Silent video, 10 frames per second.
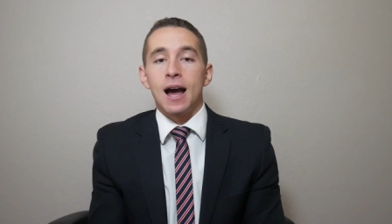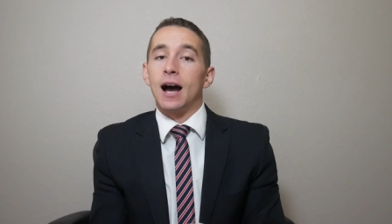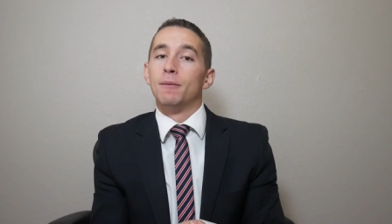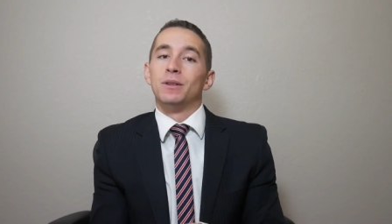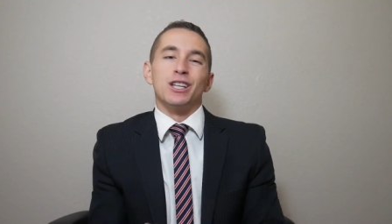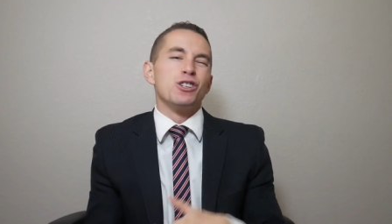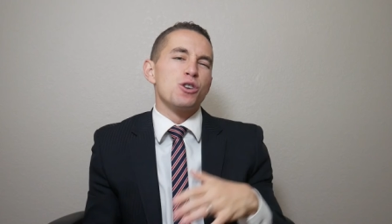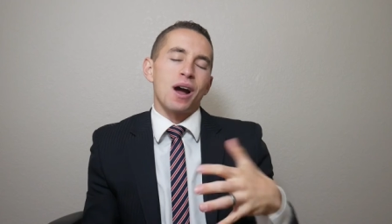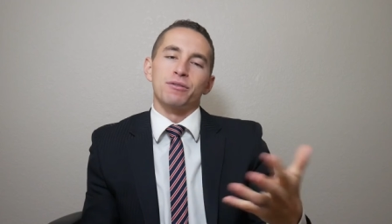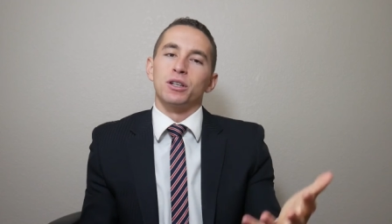um, then you
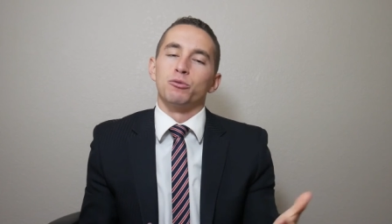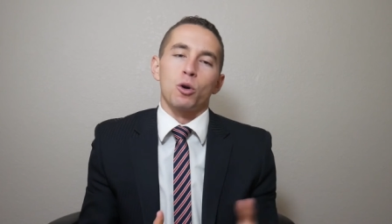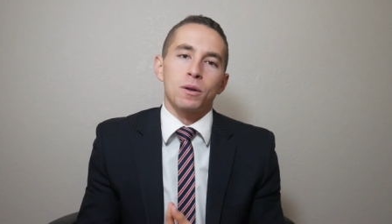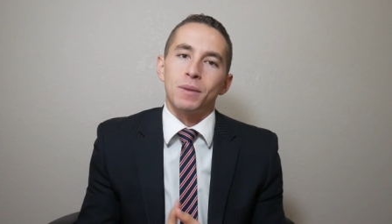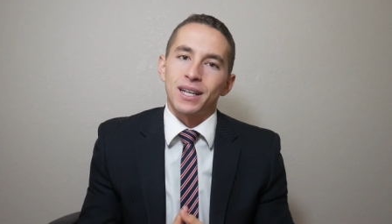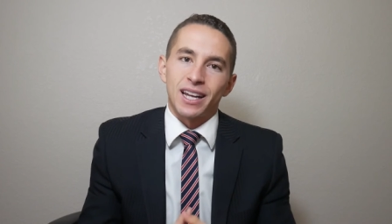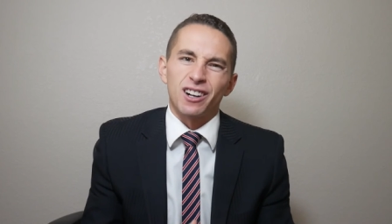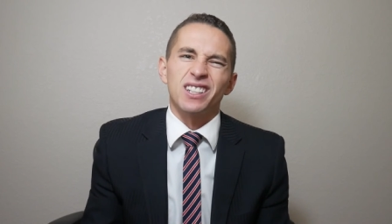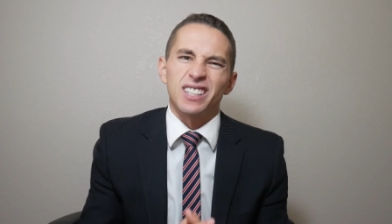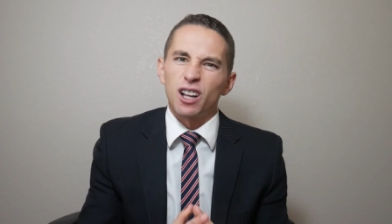don't have to enroll in
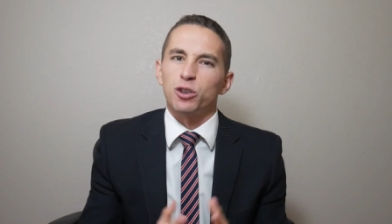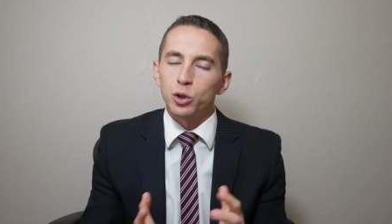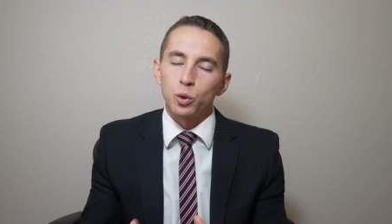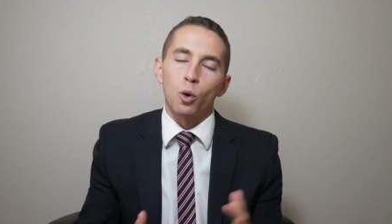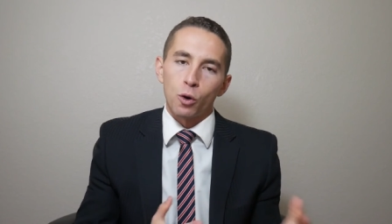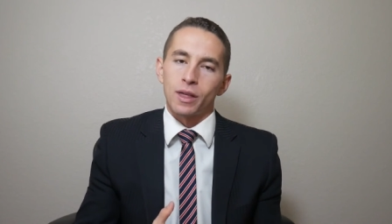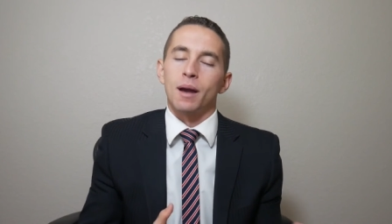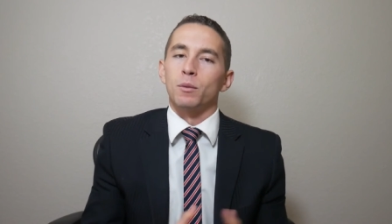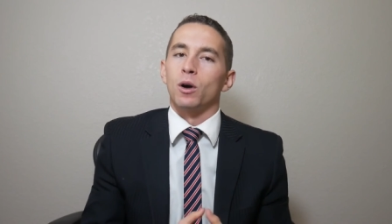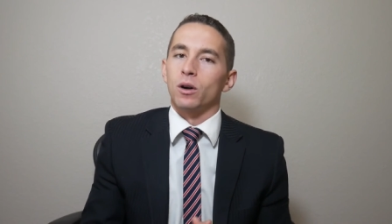Medicare until you or
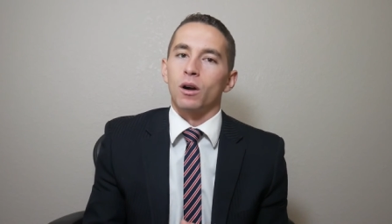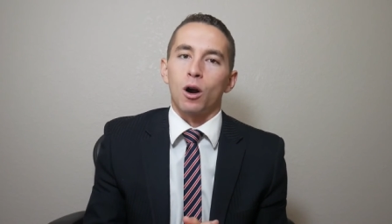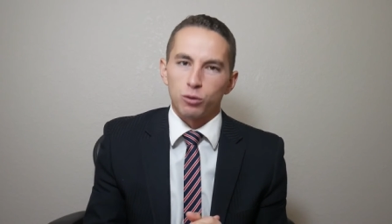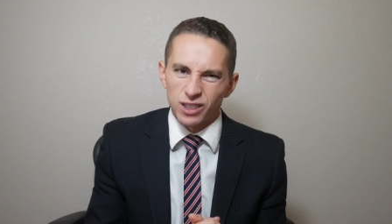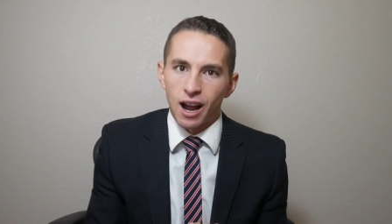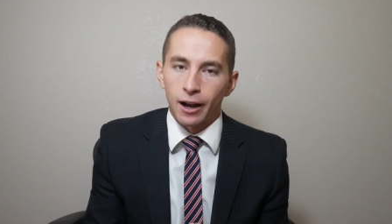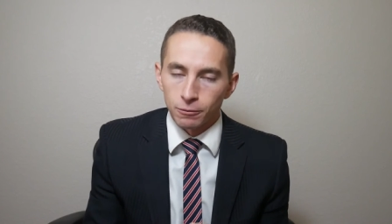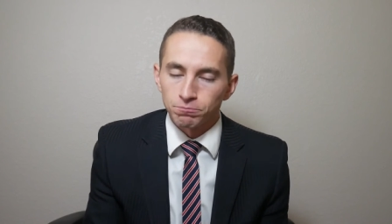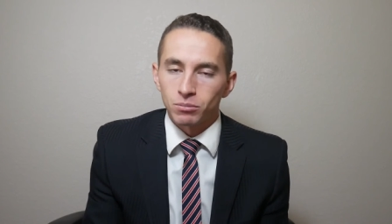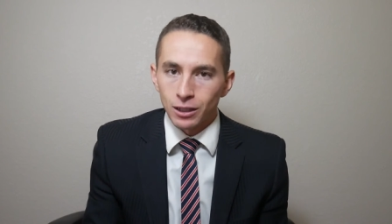them are, are
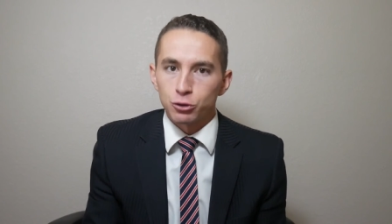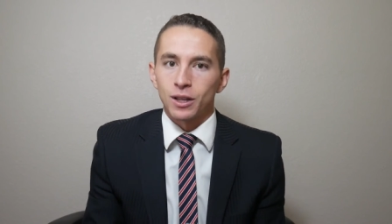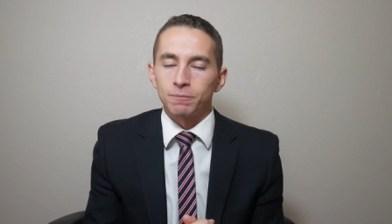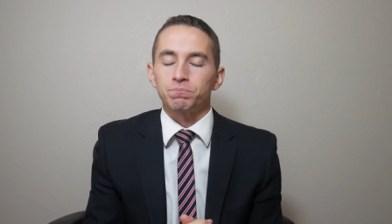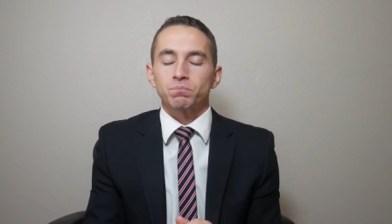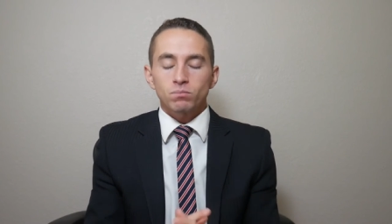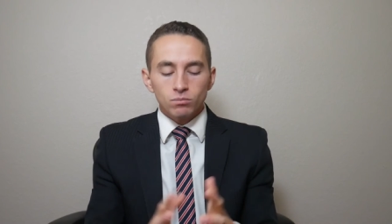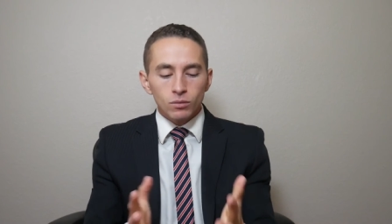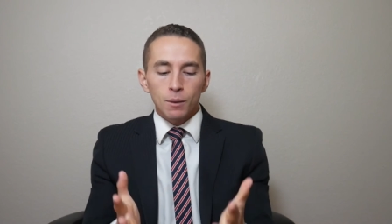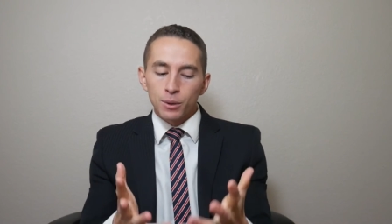retired. So that,
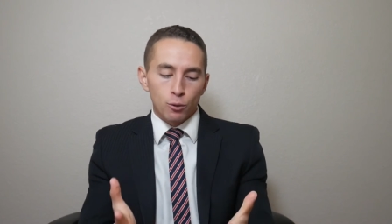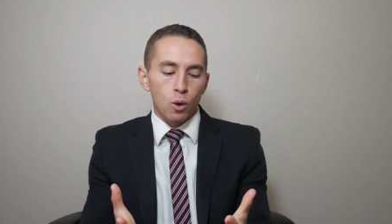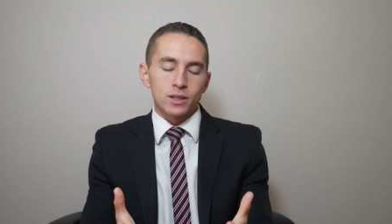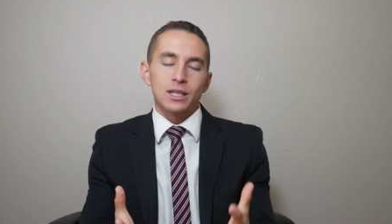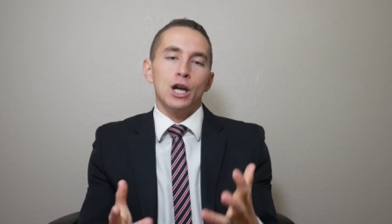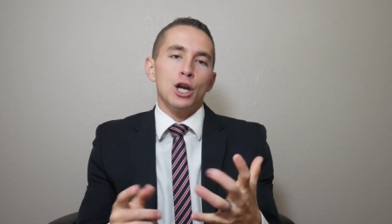but of course,